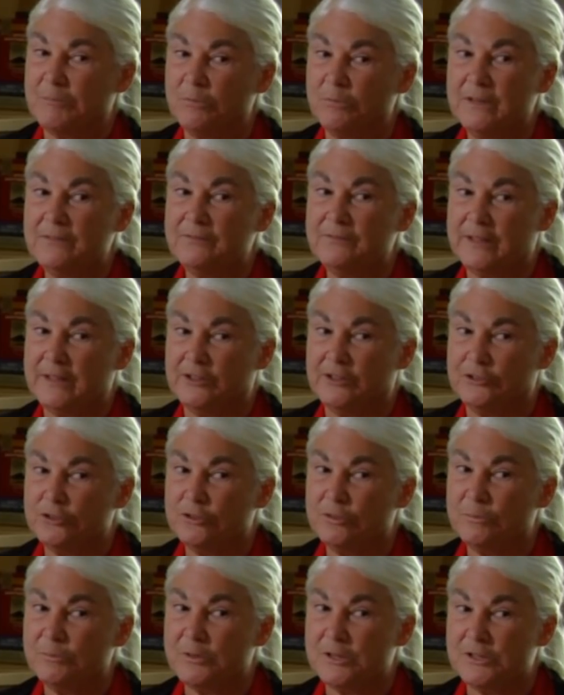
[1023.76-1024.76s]
we found
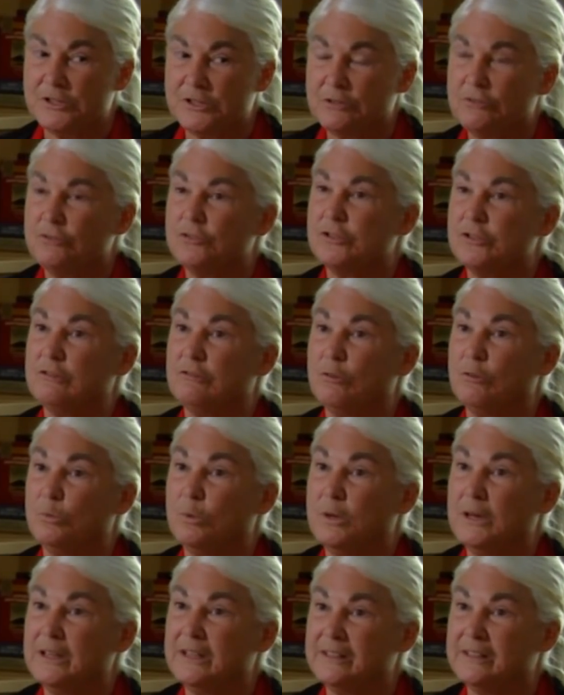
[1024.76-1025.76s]

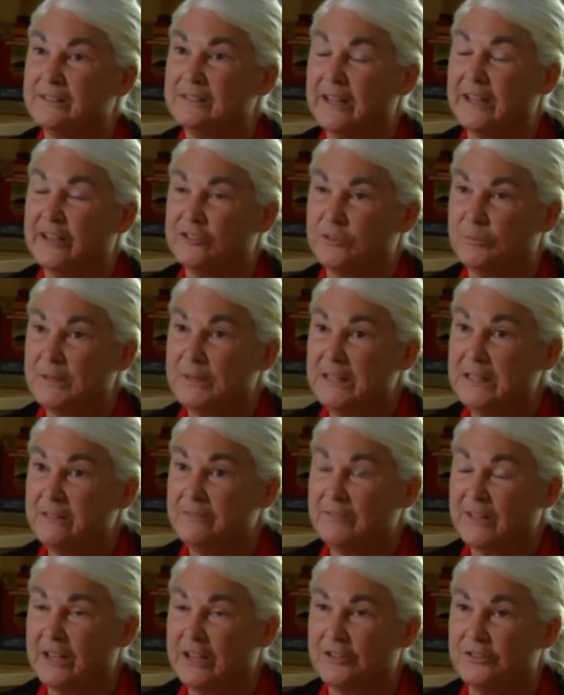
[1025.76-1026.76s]
0.001 as a
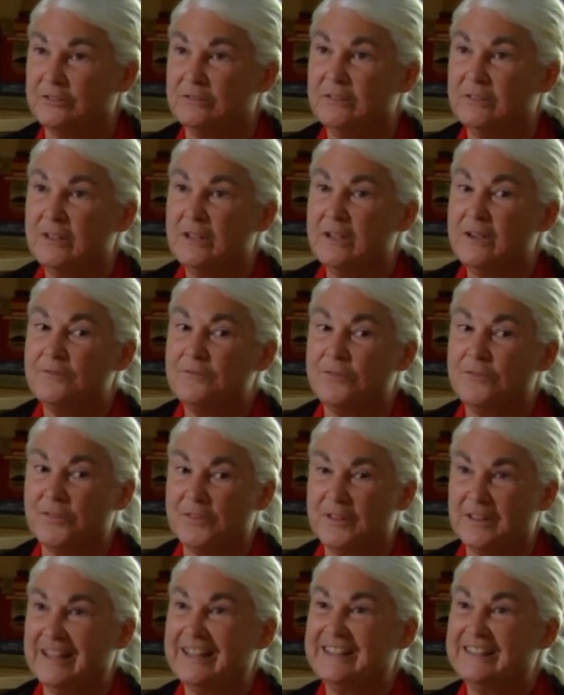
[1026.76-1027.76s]
p-value for
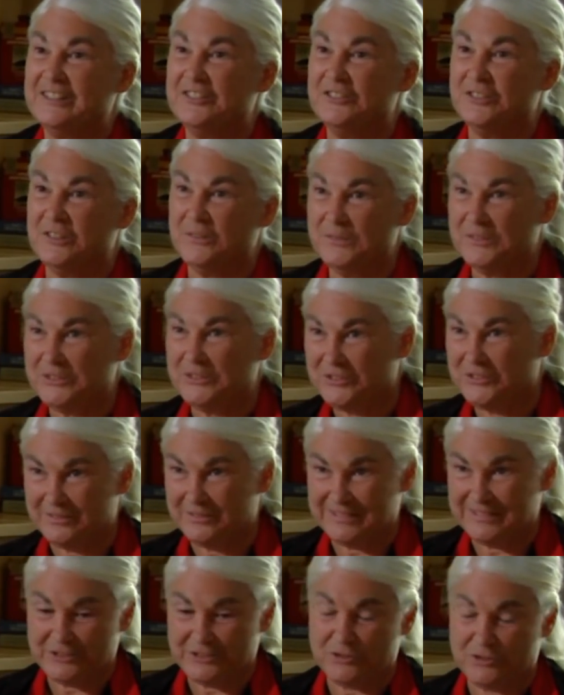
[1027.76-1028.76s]
the likelihood of this
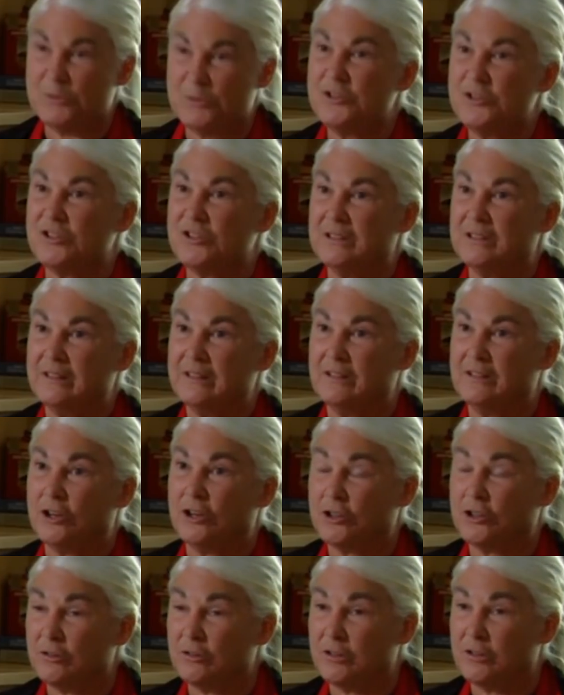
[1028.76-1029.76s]
distribution
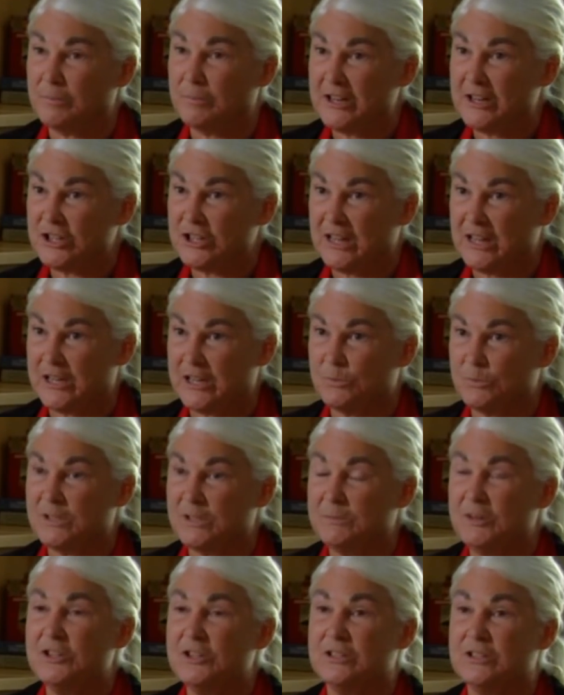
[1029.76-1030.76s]
occurring by chance, which
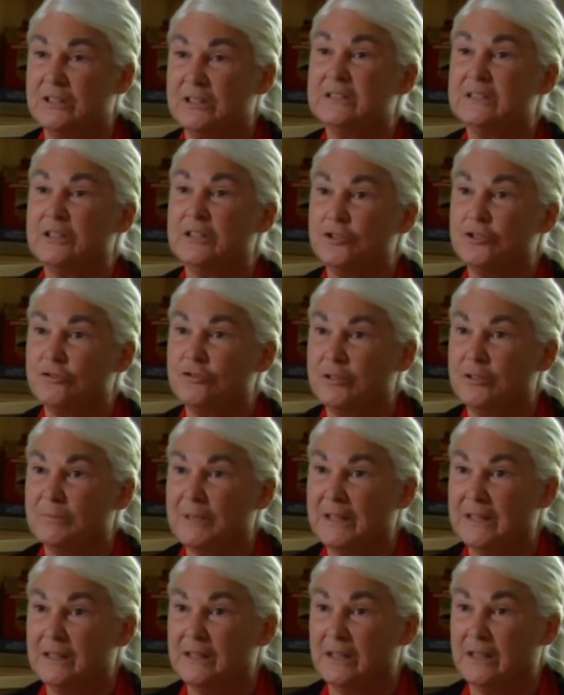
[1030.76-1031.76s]
means that it's
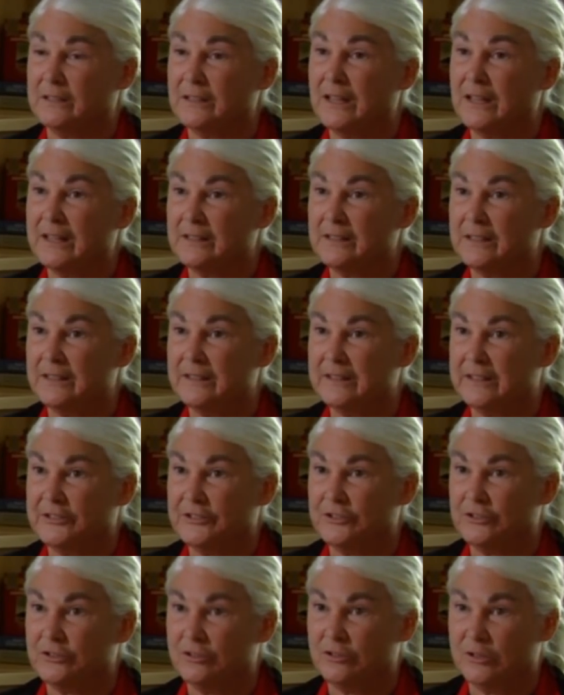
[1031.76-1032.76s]
extremely unlikely that it's
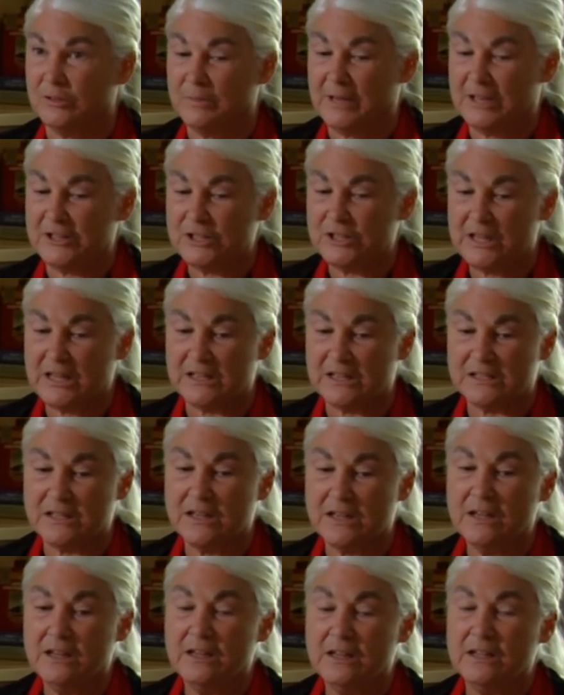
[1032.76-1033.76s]
occurring by chance
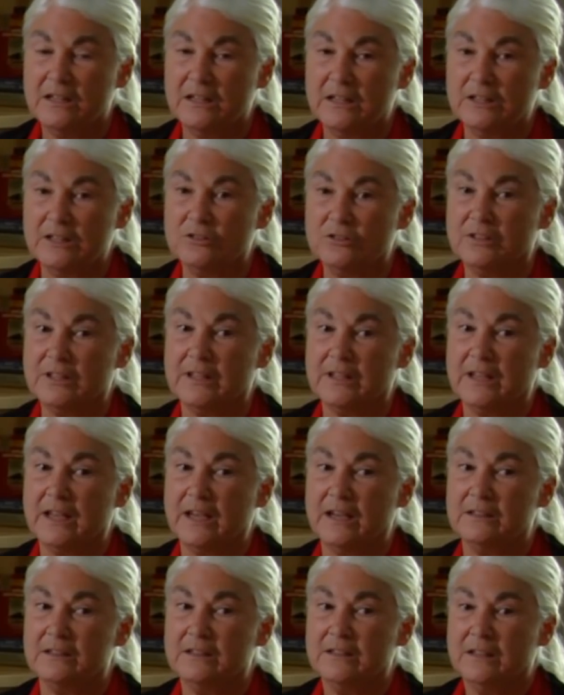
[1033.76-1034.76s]
in looking
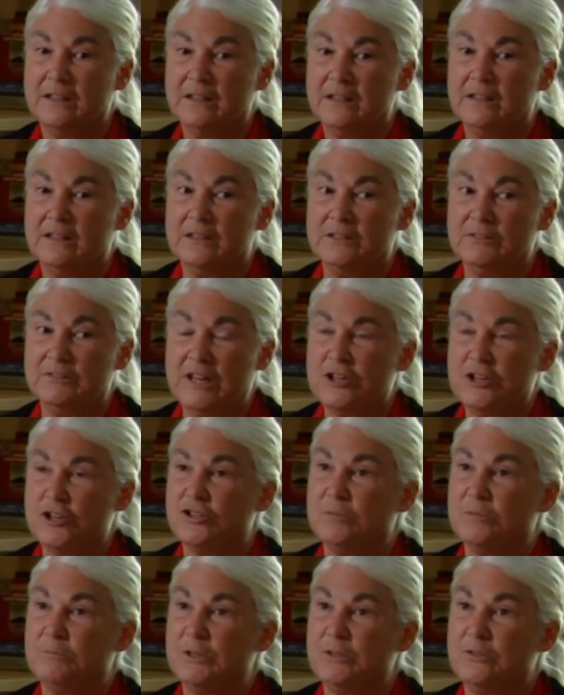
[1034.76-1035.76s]
at the
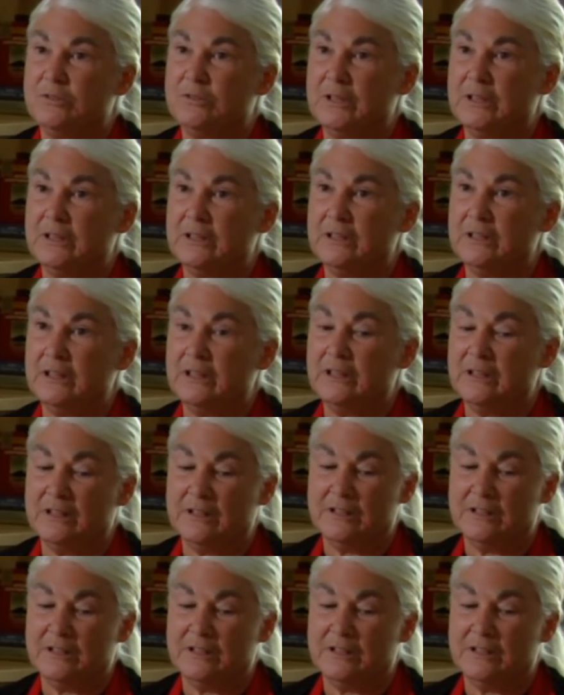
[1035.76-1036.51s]
relationship between the